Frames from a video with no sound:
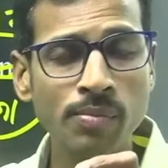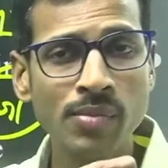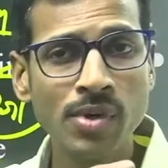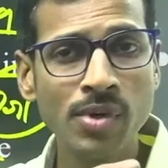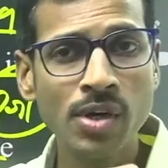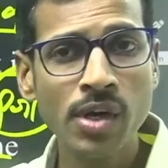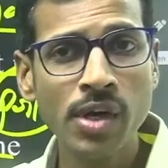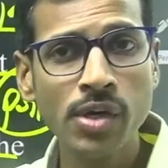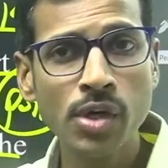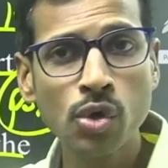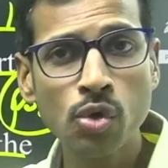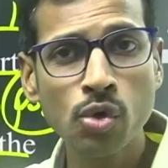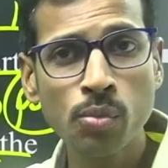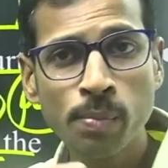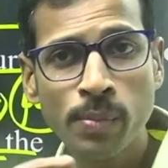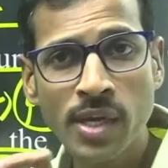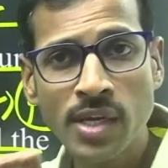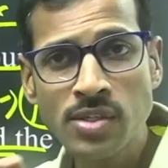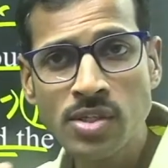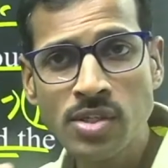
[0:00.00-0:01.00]
related to
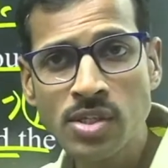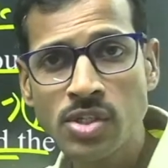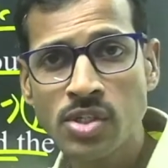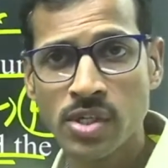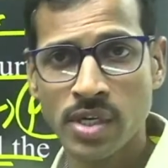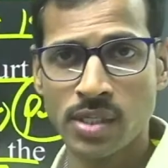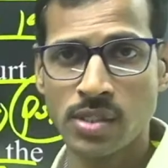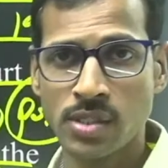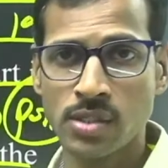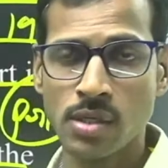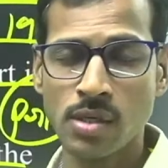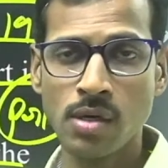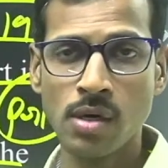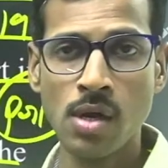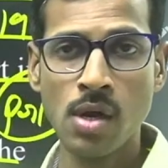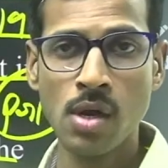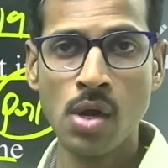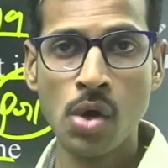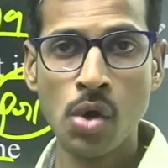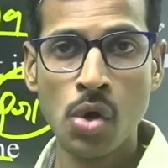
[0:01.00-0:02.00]
basic structure,
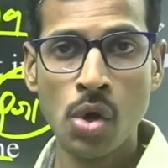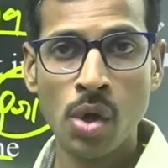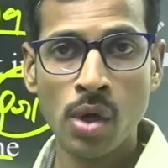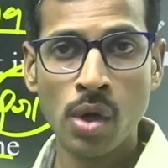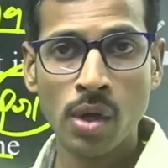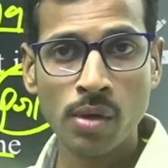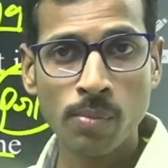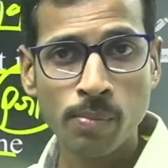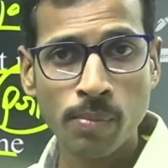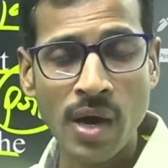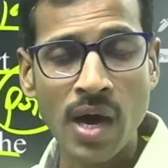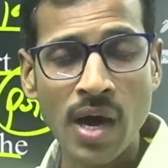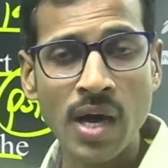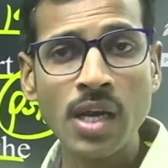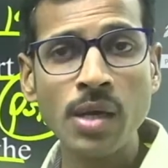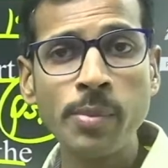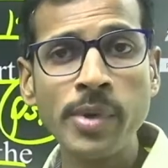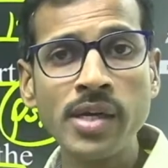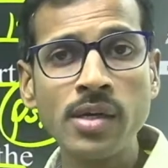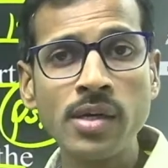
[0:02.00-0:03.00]

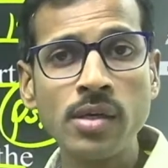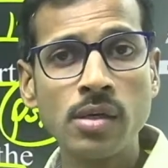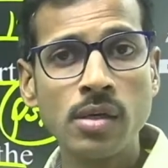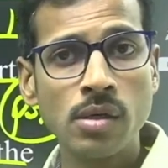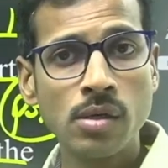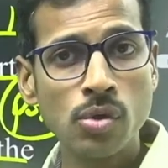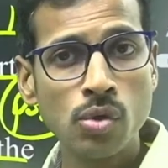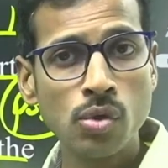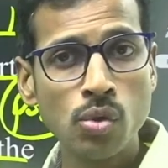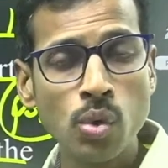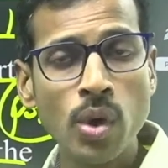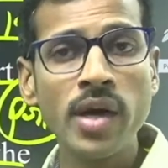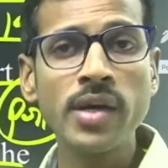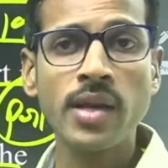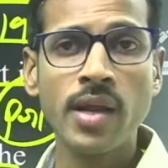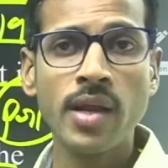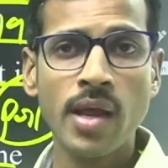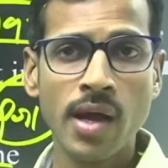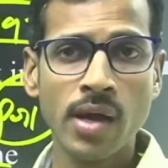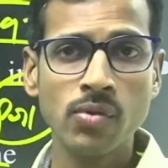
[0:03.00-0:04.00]
Parliament do not
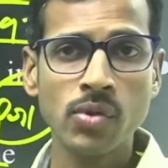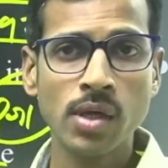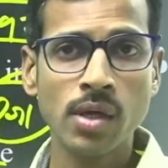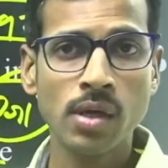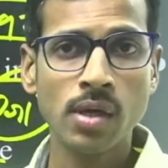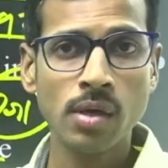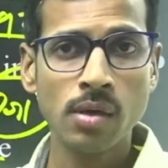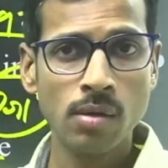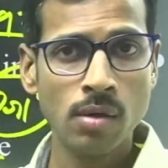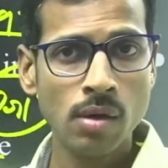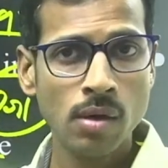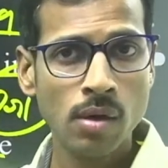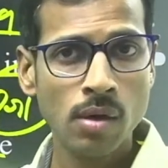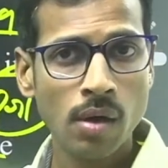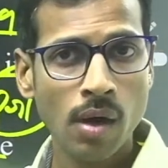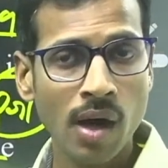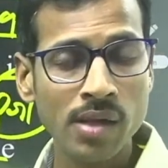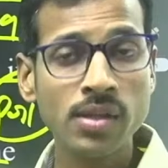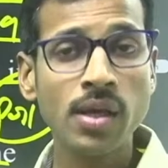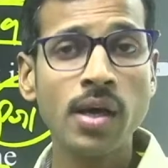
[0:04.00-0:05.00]
have the
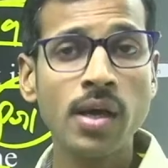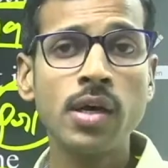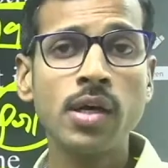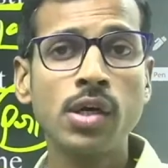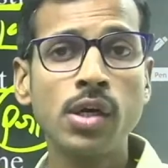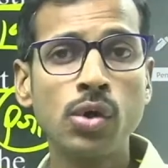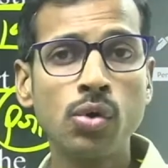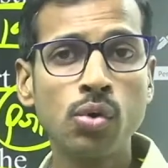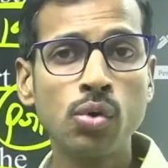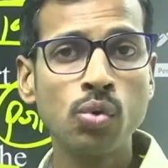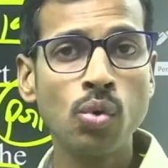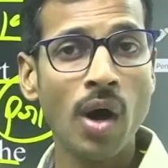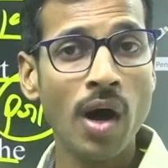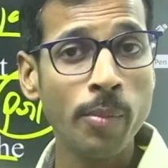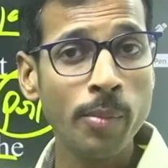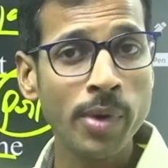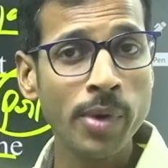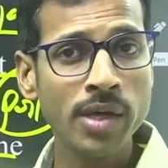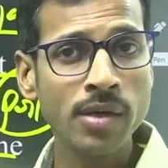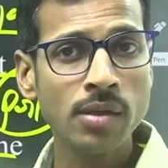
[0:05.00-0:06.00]
authority to
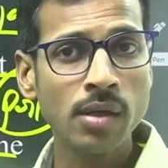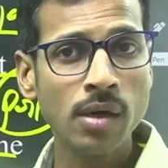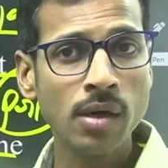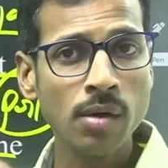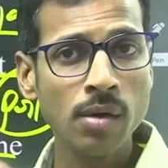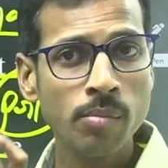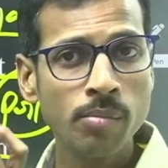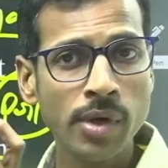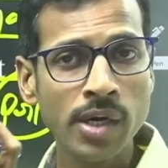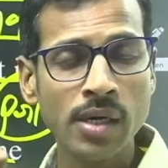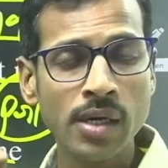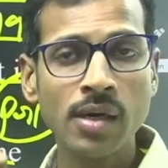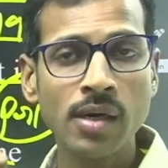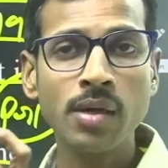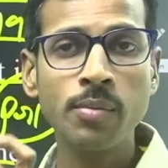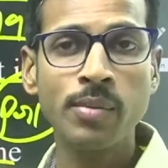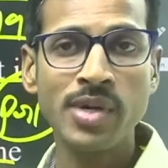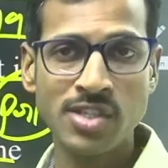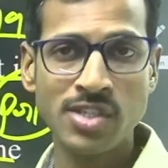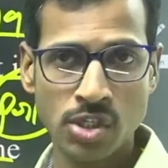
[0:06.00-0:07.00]
amend the particular
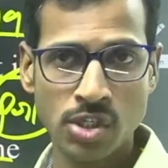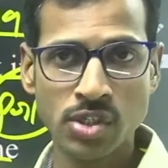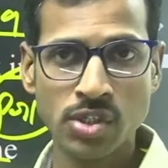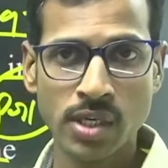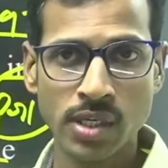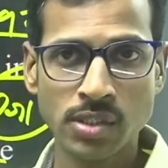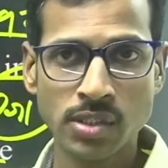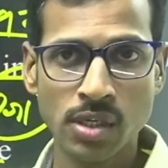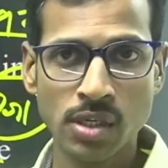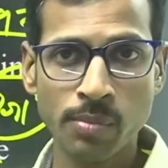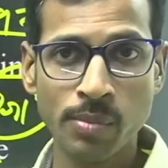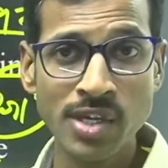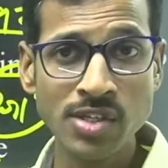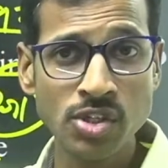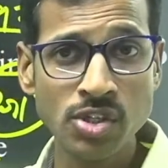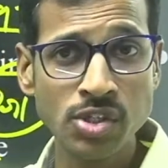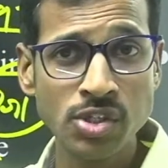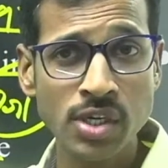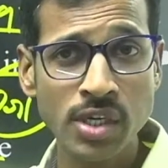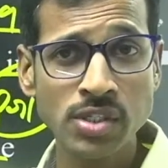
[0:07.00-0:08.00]
basic structure.
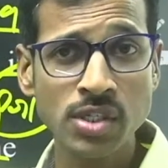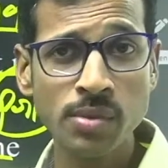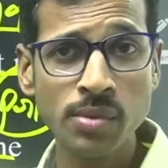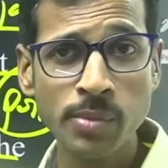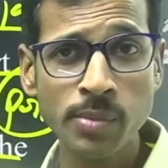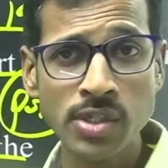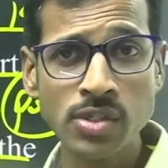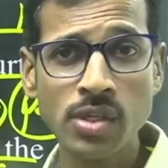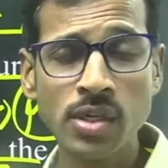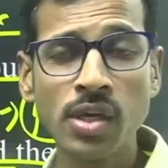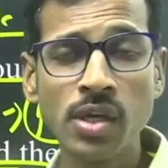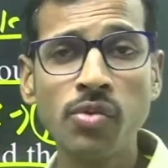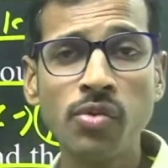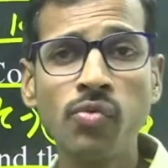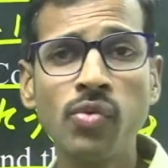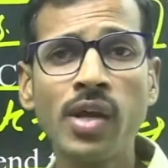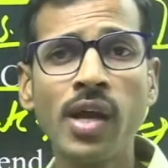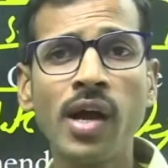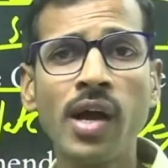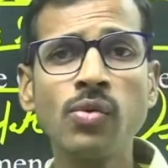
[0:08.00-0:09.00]
Basic structure means here
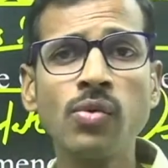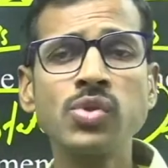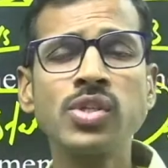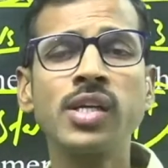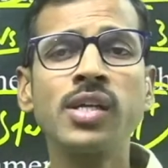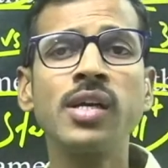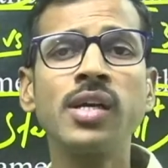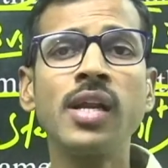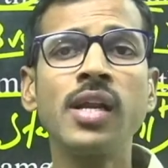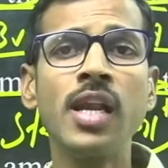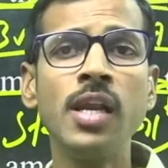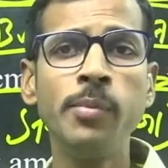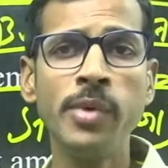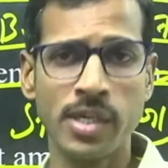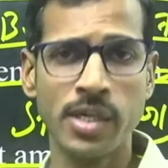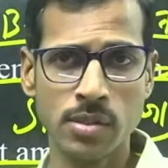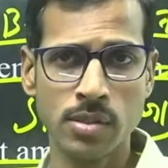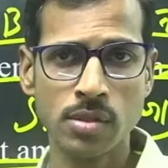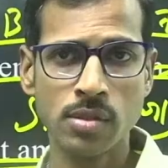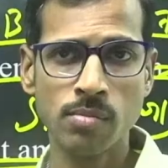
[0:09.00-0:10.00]
we have certain
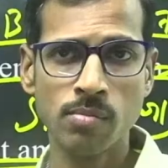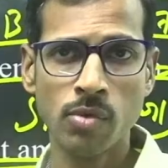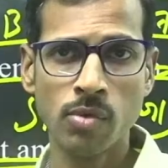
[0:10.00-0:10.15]
elements,